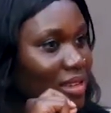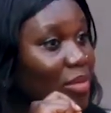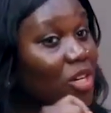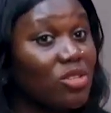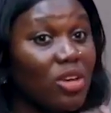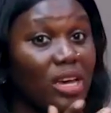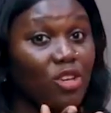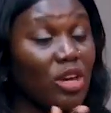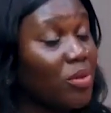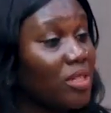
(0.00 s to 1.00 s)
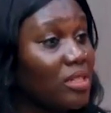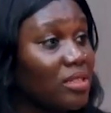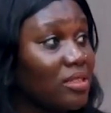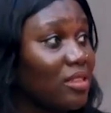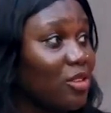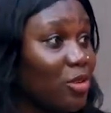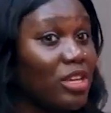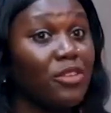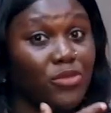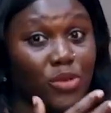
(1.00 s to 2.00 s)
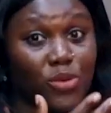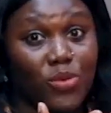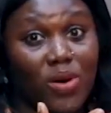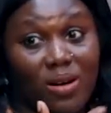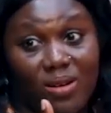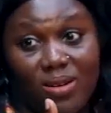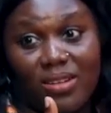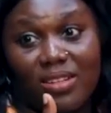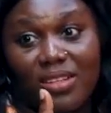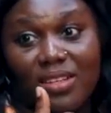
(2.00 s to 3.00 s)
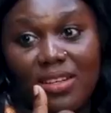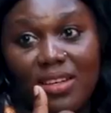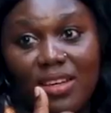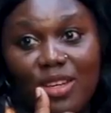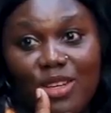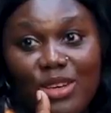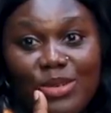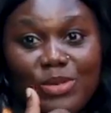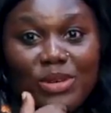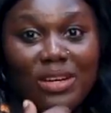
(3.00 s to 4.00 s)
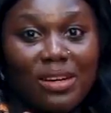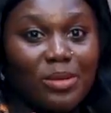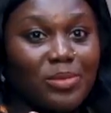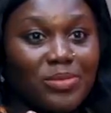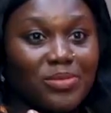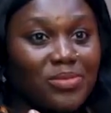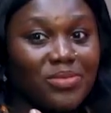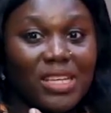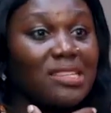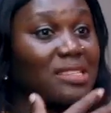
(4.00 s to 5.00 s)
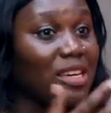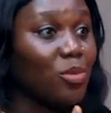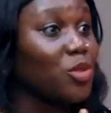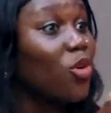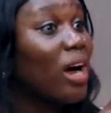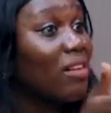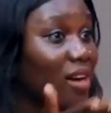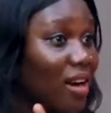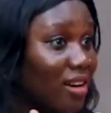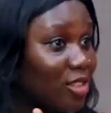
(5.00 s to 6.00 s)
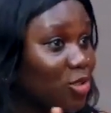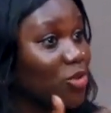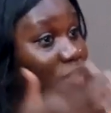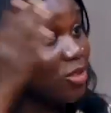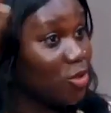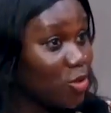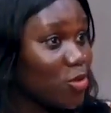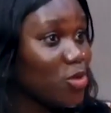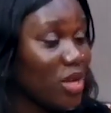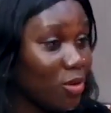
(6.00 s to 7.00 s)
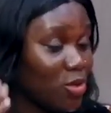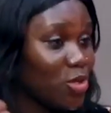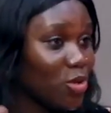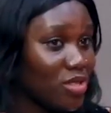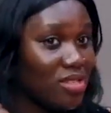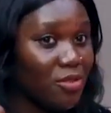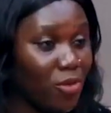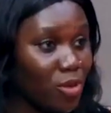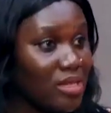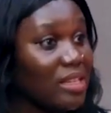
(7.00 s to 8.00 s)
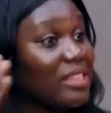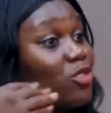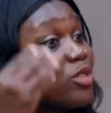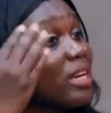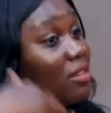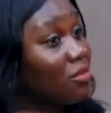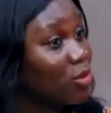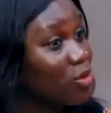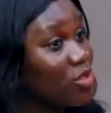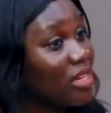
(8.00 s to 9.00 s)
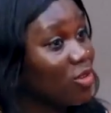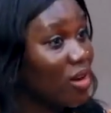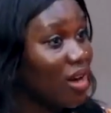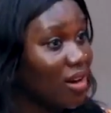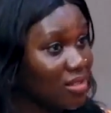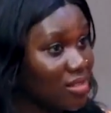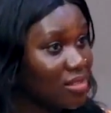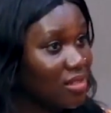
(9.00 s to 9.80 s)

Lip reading: Because, hey, you're putting in, if you are a startup, you don't have a car, you outsource the funds, and then you get the funds, you get your cars.